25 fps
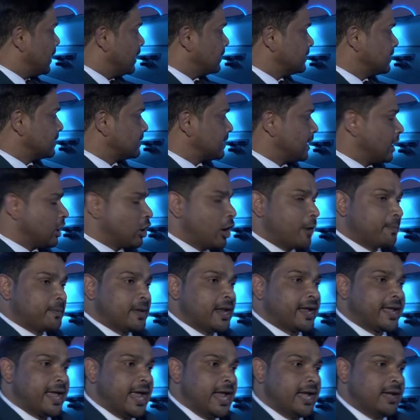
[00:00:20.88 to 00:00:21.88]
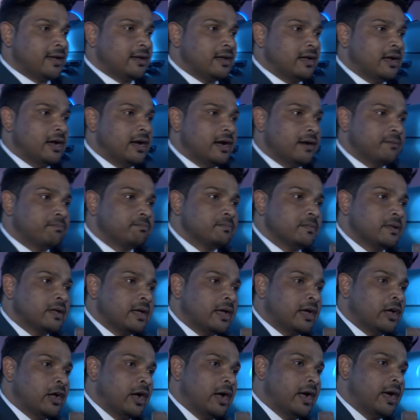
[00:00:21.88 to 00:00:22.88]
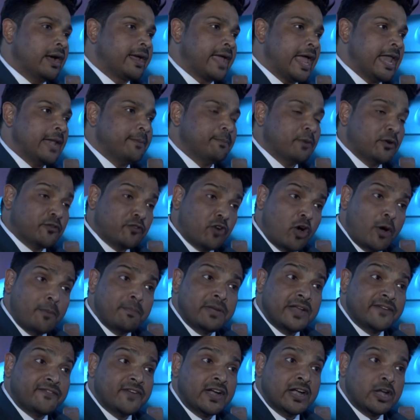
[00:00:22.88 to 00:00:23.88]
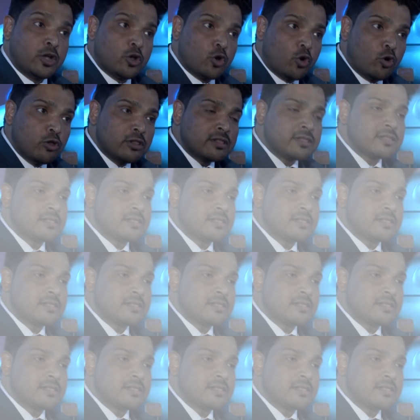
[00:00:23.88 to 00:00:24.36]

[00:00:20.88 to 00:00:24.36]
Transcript: This helicopter can perform different roles.